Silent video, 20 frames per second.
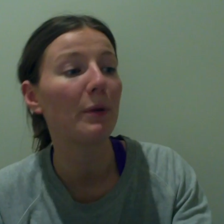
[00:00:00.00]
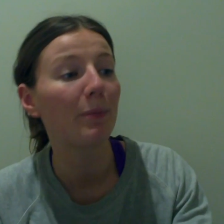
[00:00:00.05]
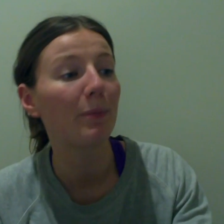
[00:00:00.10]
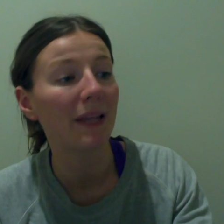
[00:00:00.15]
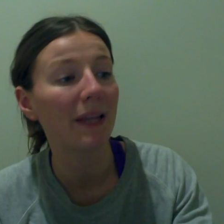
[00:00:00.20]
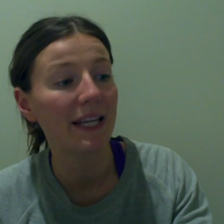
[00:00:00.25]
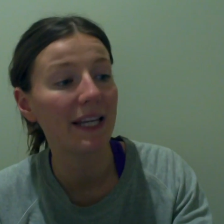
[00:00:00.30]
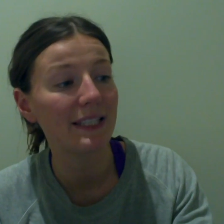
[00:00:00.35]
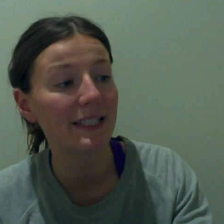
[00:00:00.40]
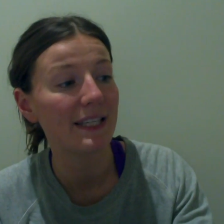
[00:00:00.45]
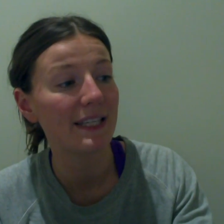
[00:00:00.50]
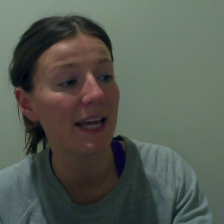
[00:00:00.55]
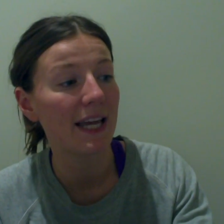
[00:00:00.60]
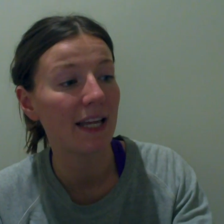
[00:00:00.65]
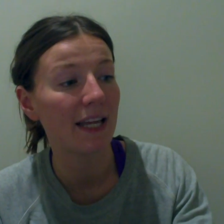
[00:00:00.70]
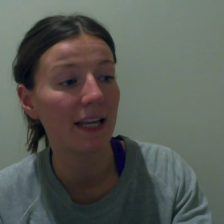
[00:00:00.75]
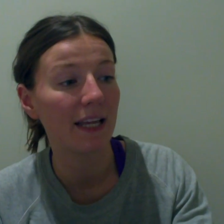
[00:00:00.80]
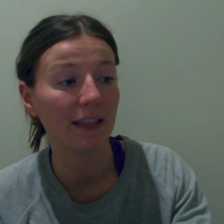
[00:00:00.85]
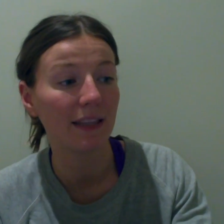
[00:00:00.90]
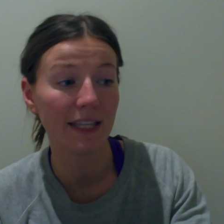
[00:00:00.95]
to plan
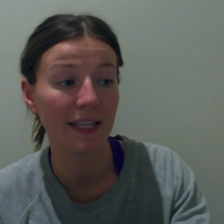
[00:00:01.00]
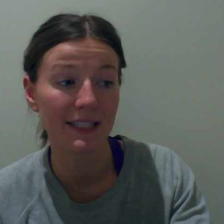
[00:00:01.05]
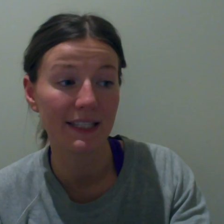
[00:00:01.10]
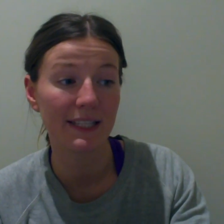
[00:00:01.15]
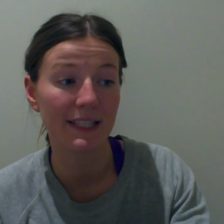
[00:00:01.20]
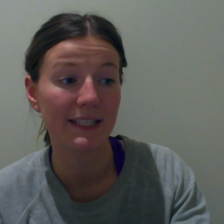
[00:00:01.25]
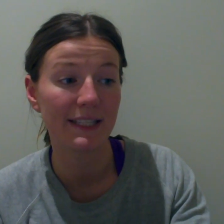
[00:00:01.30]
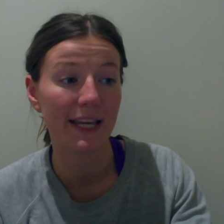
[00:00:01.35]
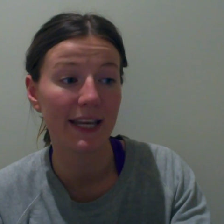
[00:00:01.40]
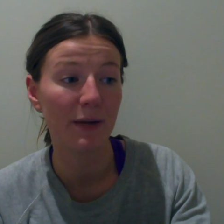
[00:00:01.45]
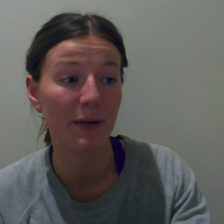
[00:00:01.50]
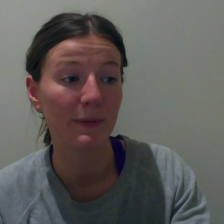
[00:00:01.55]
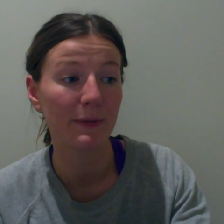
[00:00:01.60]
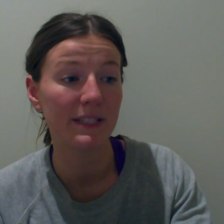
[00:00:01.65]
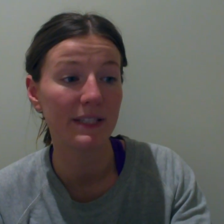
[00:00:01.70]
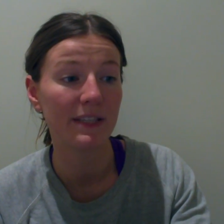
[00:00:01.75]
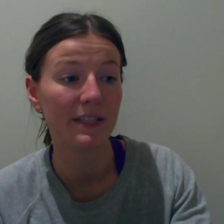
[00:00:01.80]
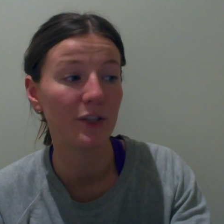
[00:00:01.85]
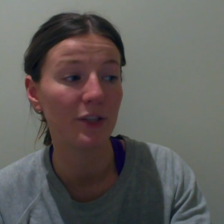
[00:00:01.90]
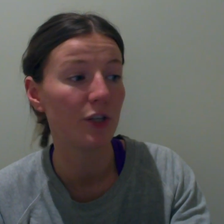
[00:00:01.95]
lesson
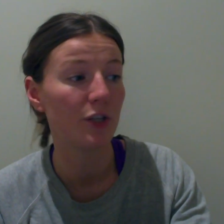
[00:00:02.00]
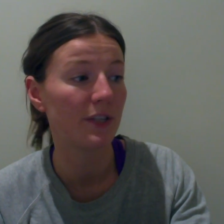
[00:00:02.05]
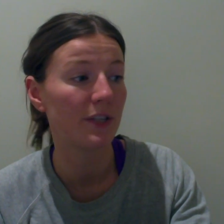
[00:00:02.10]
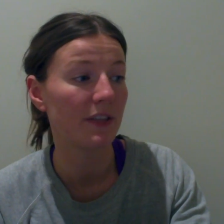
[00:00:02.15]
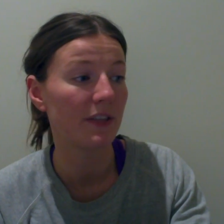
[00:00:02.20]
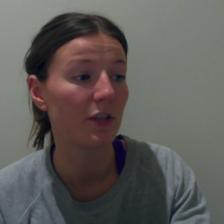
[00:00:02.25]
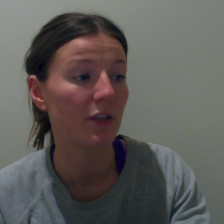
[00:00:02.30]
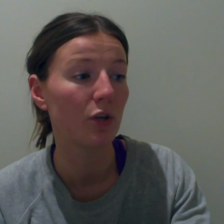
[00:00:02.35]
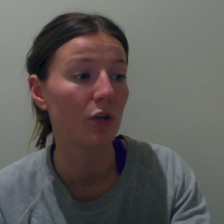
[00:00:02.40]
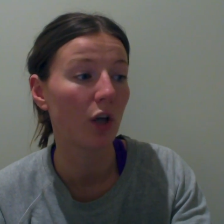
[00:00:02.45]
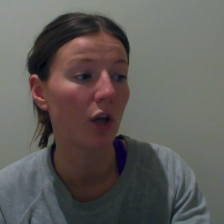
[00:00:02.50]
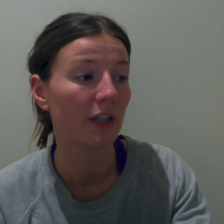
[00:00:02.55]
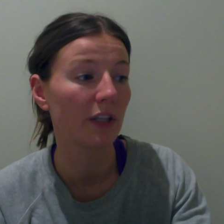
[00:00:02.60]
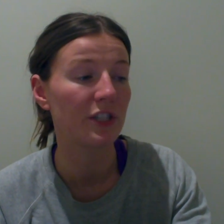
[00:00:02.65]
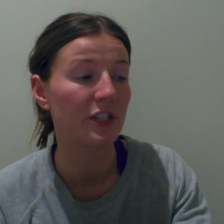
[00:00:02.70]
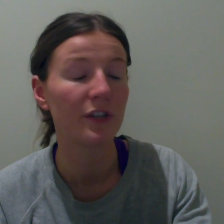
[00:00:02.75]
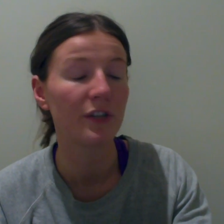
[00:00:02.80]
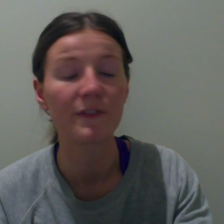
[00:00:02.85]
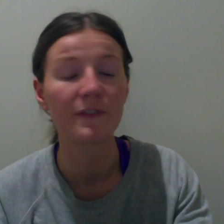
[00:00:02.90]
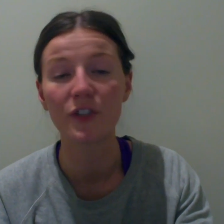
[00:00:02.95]
sequences using the
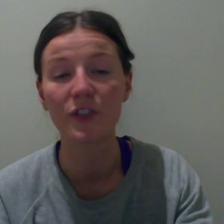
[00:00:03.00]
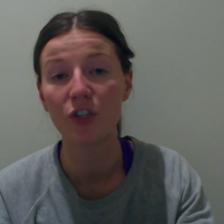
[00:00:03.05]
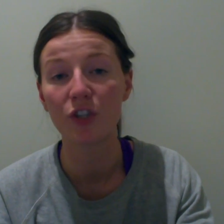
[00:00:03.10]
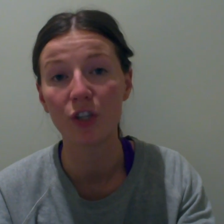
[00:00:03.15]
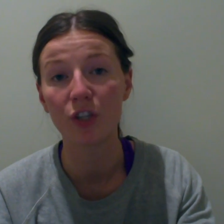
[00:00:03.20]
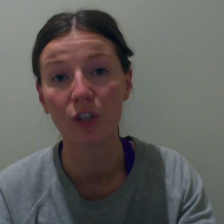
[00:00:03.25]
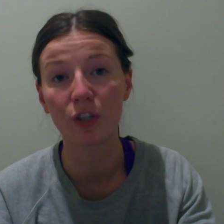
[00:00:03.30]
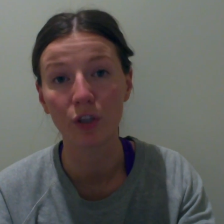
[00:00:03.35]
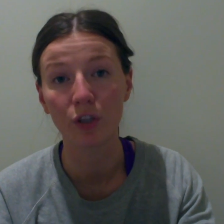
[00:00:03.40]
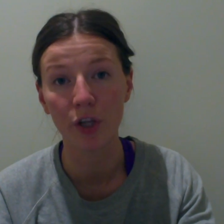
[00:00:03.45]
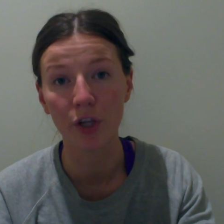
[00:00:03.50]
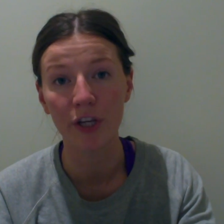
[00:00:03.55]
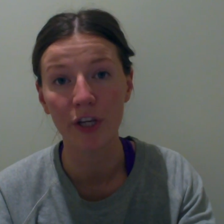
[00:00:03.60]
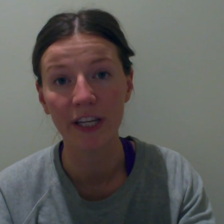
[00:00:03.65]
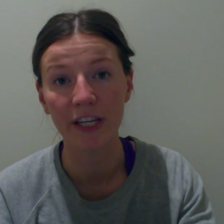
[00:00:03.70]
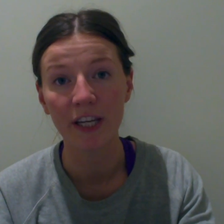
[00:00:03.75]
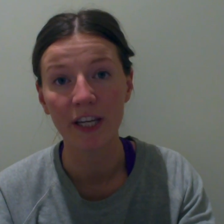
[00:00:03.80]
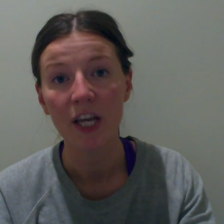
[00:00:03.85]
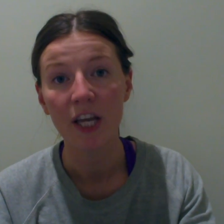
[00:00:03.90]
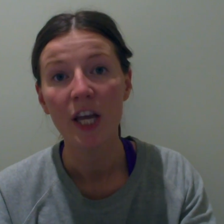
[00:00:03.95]
knowledge of student
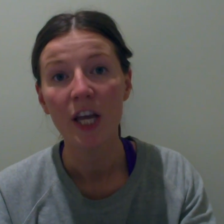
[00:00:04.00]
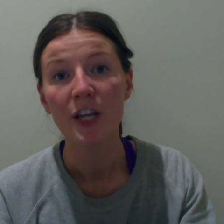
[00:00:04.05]
learning.